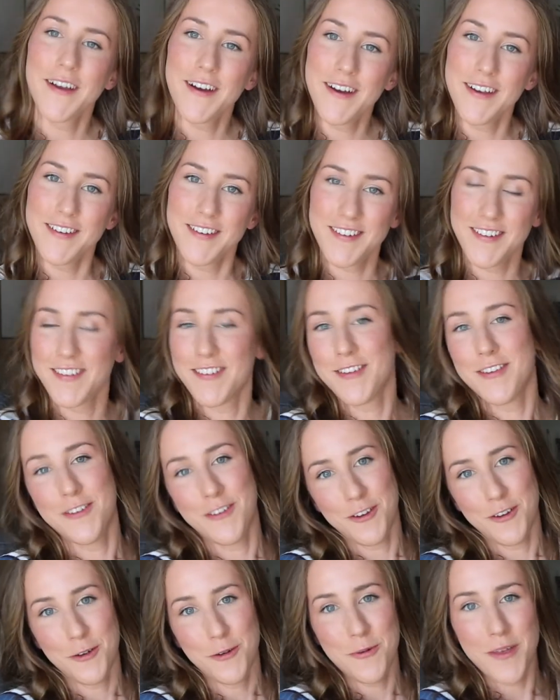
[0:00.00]
Gosh,
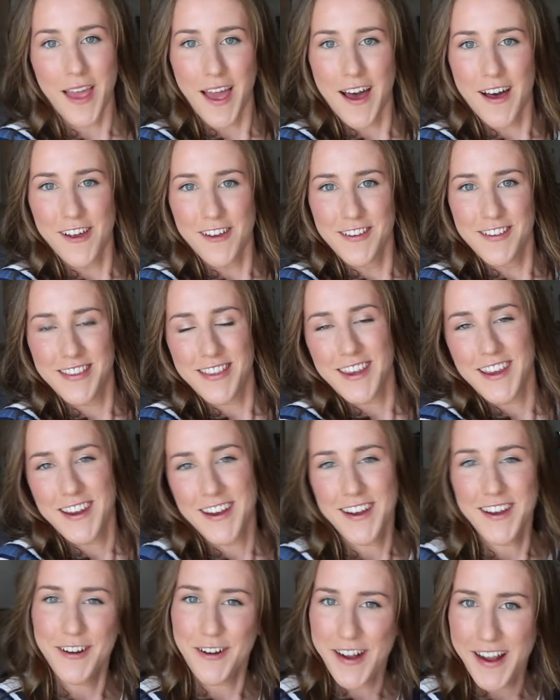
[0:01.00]
just two gals
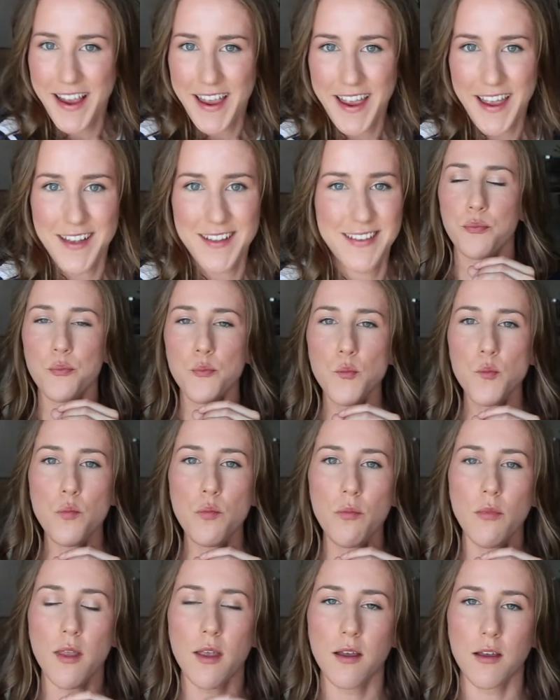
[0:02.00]
eating cricket.
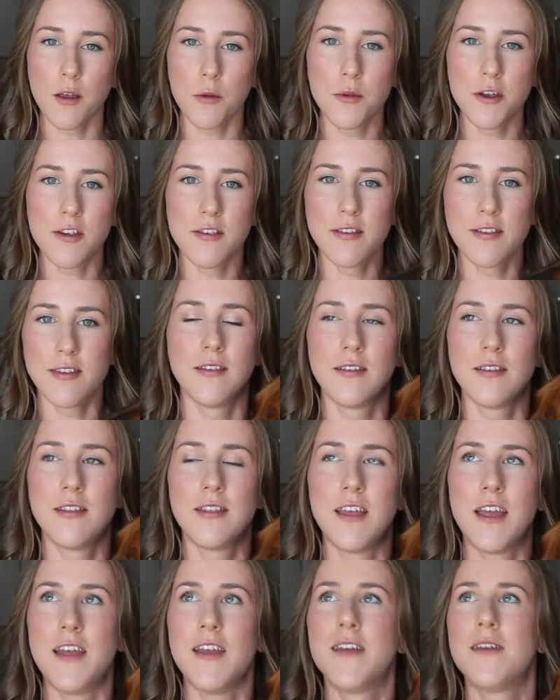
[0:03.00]
Can we just
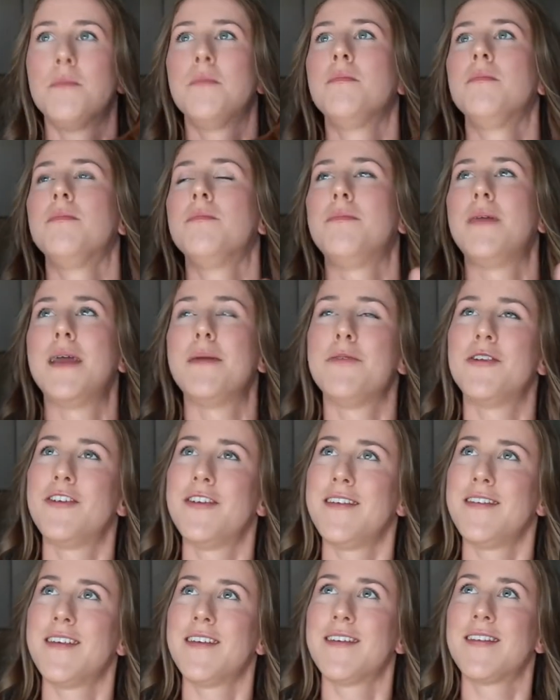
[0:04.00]
thank baby
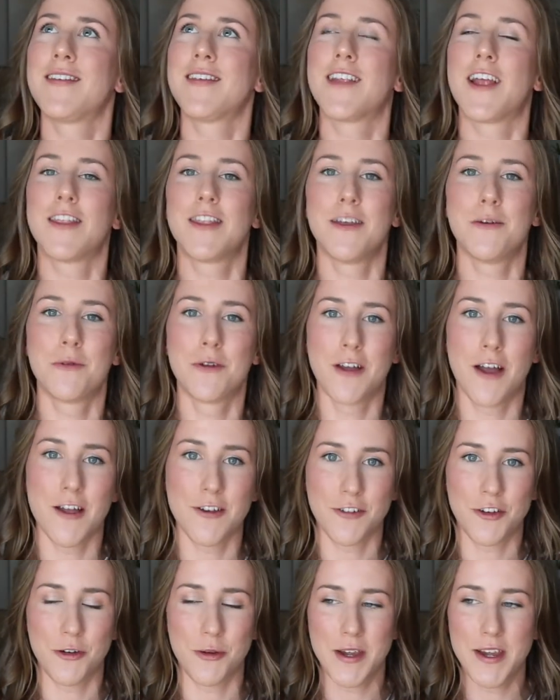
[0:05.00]
Jesus but they were
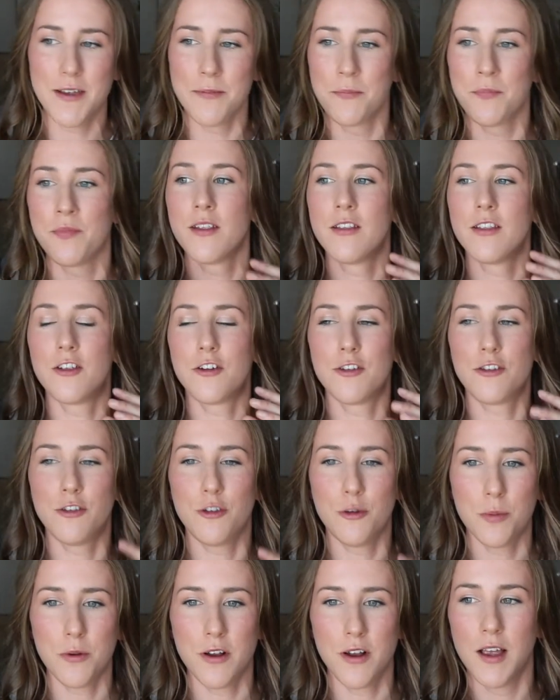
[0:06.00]
not chewy. They're
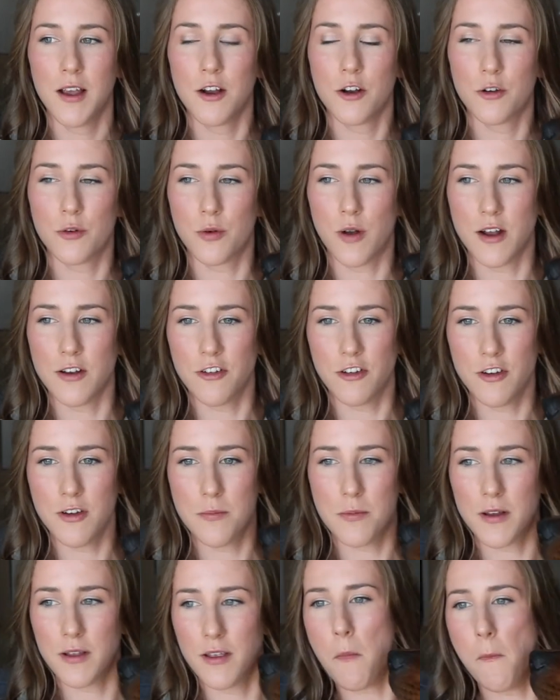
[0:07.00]
super crunchy
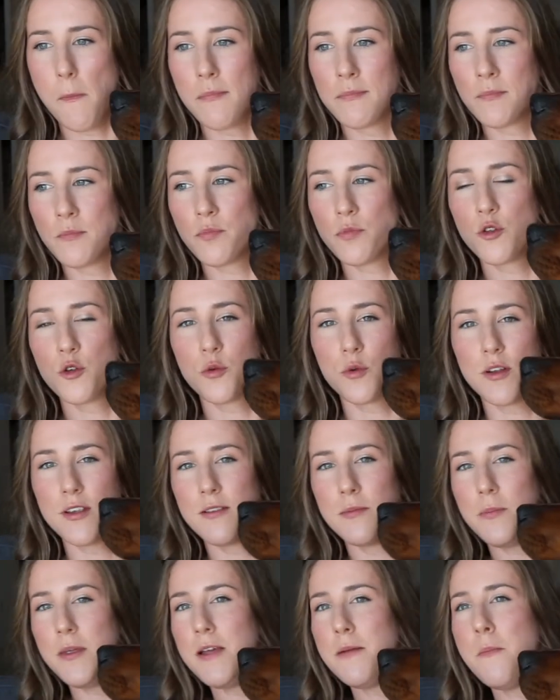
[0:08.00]
but like
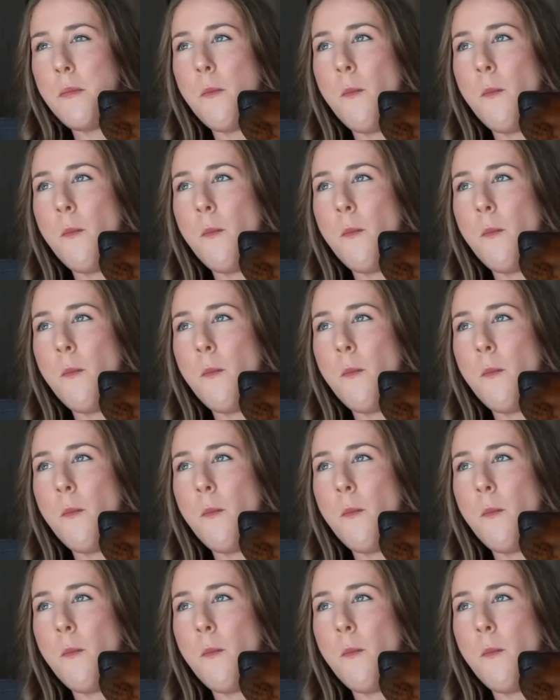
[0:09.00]
crispy.